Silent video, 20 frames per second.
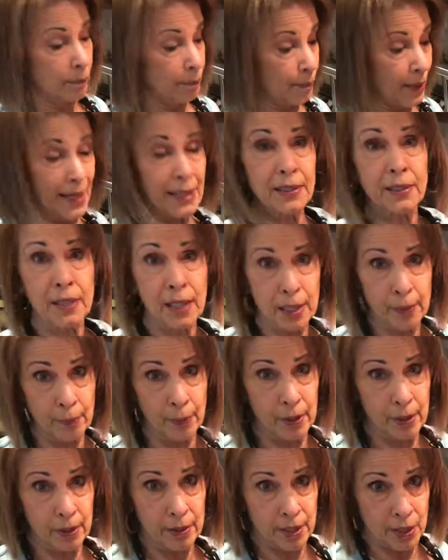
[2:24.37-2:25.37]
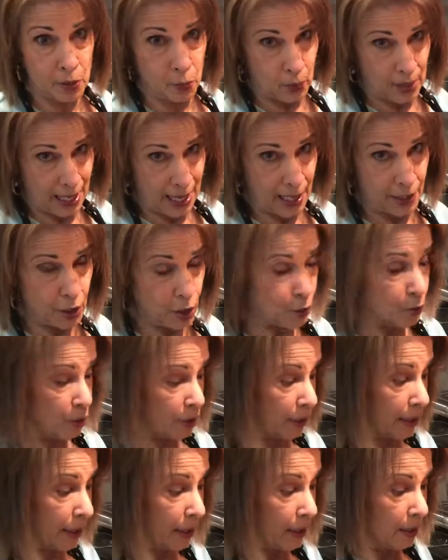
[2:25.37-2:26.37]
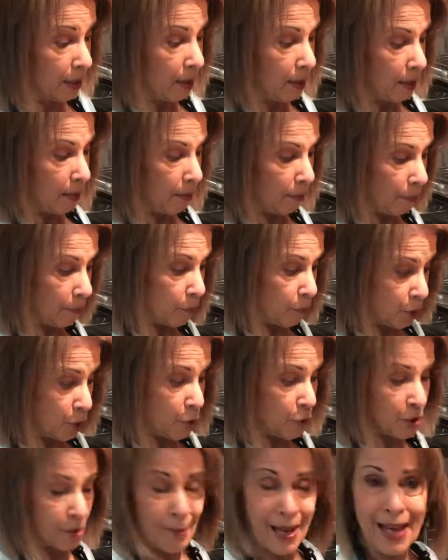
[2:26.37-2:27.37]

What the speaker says: baked kibbeh, is when I usually use them.